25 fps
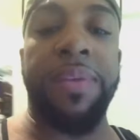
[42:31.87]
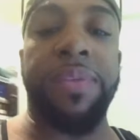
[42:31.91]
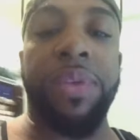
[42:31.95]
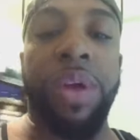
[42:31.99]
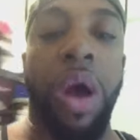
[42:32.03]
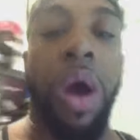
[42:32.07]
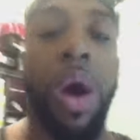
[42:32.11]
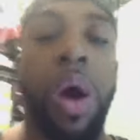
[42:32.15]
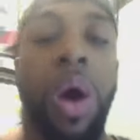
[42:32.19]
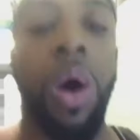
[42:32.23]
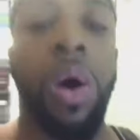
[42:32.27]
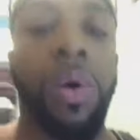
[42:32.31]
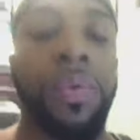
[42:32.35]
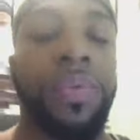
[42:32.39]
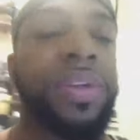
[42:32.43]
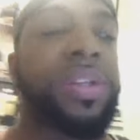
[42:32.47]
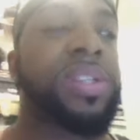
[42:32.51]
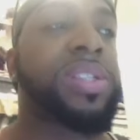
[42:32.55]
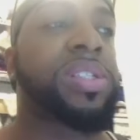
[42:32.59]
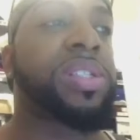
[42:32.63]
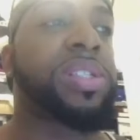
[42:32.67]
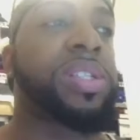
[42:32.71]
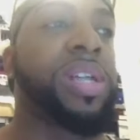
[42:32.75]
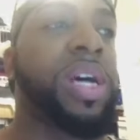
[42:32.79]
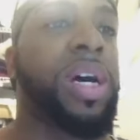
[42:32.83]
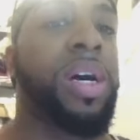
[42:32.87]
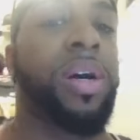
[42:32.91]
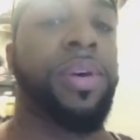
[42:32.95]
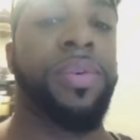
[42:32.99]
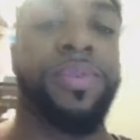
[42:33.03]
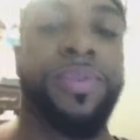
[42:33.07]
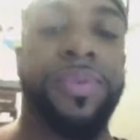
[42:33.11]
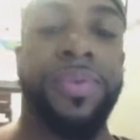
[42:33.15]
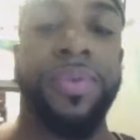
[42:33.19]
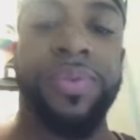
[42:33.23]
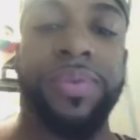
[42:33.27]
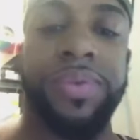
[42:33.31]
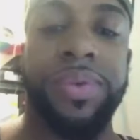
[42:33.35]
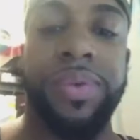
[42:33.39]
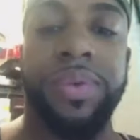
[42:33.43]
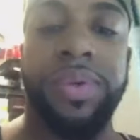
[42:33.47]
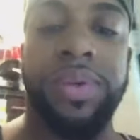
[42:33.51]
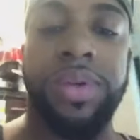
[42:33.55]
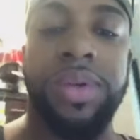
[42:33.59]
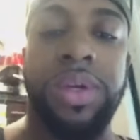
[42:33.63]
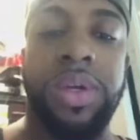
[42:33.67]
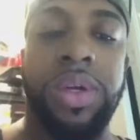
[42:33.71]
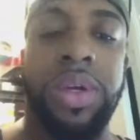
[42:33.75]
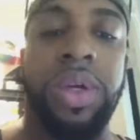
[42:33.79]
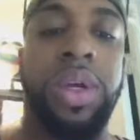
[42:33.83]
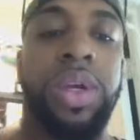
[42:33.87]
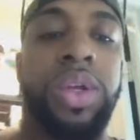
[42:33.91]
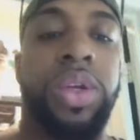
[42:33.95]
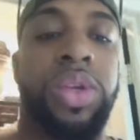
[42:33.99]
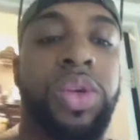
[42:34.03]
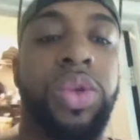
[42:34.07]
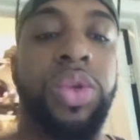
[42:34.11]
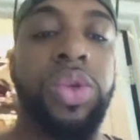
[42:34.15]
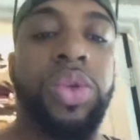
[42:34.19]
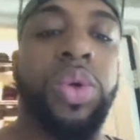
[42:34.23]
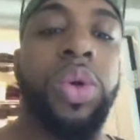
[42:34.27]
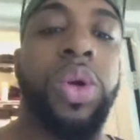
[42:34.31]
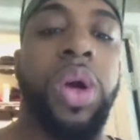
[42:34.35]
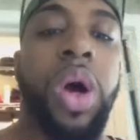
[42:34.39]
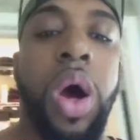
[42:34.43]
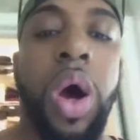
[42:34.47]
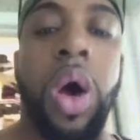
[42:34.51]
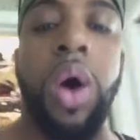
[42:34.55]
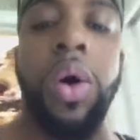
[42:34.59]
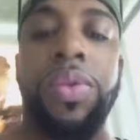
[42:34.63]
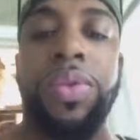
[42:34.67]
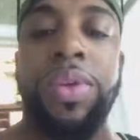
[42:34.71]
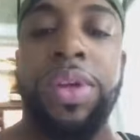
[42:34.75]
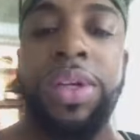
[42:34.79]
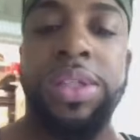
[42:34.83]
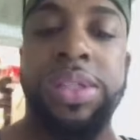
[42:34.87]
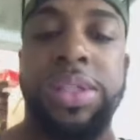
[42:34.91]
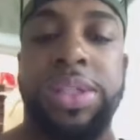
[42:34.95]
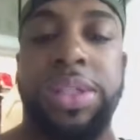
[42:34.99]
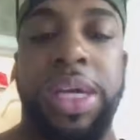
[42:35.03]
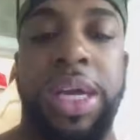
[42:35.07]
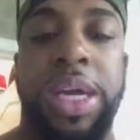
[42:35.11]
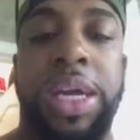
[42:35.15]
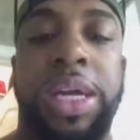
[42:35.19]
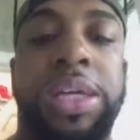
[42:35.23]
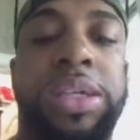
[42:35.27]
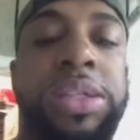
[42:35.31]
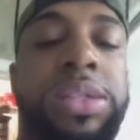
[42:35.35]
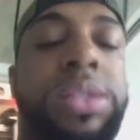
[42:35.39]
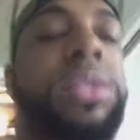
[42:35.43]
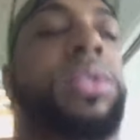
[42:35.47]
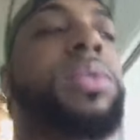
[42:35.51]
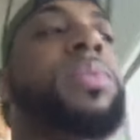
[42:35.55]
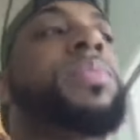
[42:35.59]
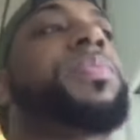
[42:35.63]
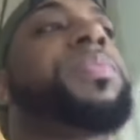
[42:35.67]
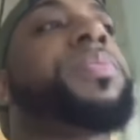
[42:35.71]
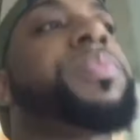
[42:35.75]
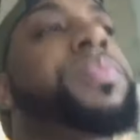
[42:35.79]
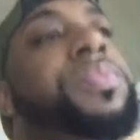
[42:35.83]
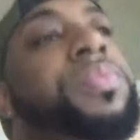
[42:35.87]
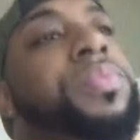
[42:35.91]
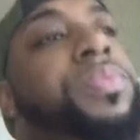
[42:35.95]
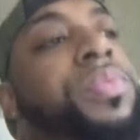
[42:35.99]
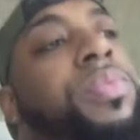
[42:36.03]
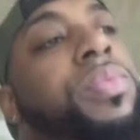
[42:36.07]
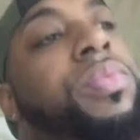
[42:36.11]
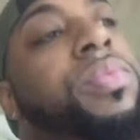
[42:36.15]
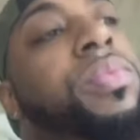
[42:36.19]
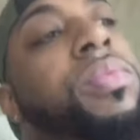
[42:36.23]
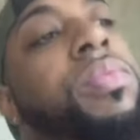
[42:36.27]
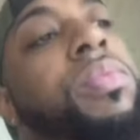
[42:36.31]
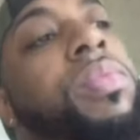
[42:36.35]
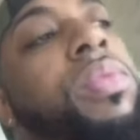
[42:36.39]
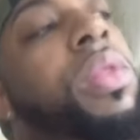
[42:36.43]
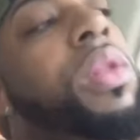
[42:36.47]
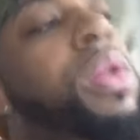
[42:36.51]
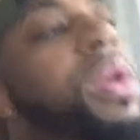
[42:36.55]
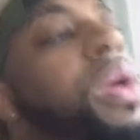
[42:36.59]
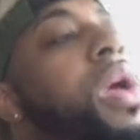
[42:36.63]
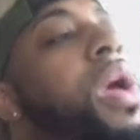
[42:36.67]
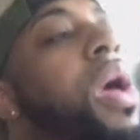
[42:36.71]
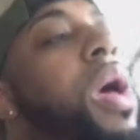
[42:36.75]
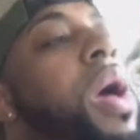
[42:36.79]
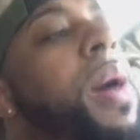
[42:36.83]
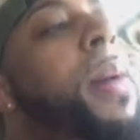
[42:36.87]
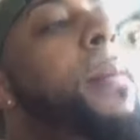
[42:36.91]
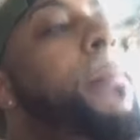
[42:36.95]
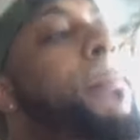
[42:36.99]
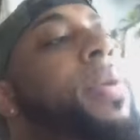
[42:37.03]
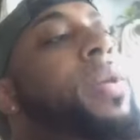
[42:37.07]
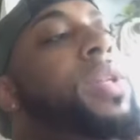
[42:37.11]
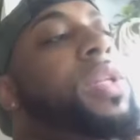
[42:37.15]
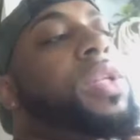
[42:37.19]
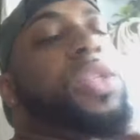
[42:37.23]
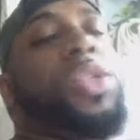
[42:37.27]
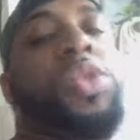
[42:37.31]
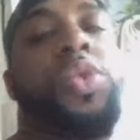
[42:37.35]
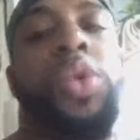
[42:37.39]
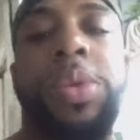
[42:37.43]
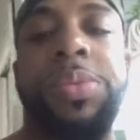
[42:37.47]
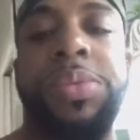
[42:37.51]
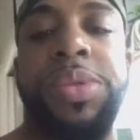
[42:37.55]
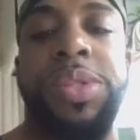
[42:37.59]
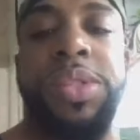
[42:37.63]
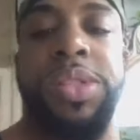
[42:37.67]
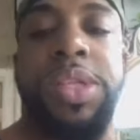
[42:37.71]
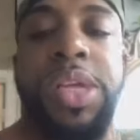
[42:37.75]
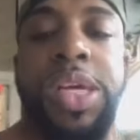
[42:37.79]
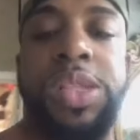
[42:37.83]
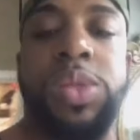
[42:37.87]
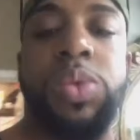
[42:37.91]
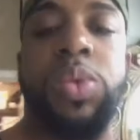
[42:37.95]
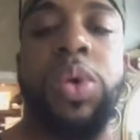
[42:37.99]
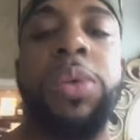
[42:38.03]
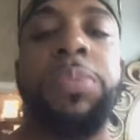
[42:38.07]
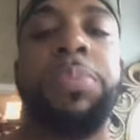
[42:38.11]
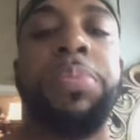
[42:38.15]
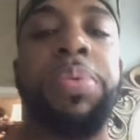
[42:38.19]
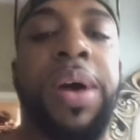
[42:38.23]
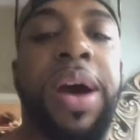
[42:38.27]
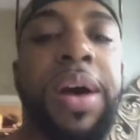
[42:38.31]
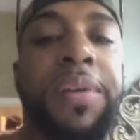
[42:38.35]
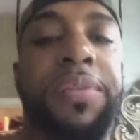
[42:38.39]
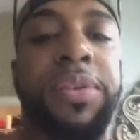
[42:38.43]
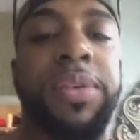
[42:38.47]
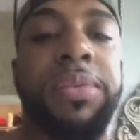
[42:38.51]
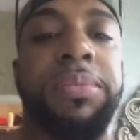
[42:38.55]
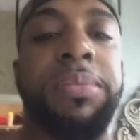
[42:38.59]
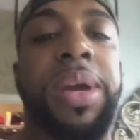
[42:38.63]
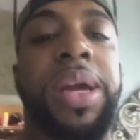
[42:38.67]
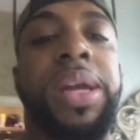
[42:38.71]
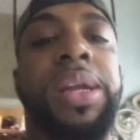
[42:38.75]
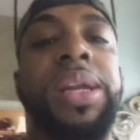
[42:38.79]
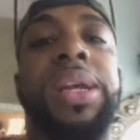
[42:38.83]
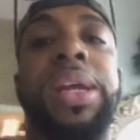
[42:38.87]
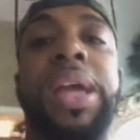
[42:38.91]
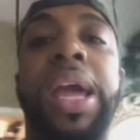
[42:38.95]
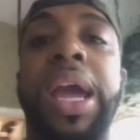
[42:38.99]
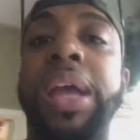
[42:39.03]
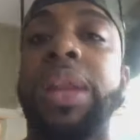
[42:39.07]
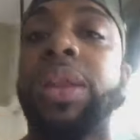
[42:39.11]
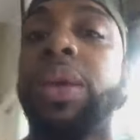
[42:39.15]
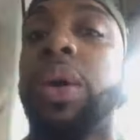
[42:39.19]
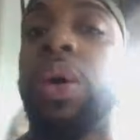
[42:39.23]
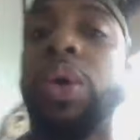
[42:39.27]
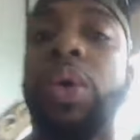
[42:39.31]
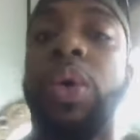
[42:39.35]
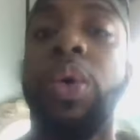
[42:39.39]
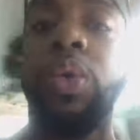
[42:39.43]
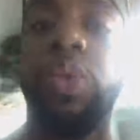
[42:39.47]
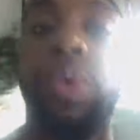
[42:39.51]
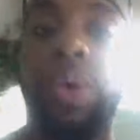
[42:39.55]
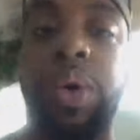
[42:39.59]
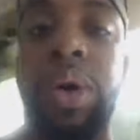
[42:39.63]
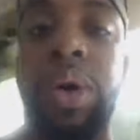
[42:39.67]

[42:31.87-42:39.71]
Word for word: out to all this stuff, you doing all these things. But the scripture says, What profit a man to gain the whole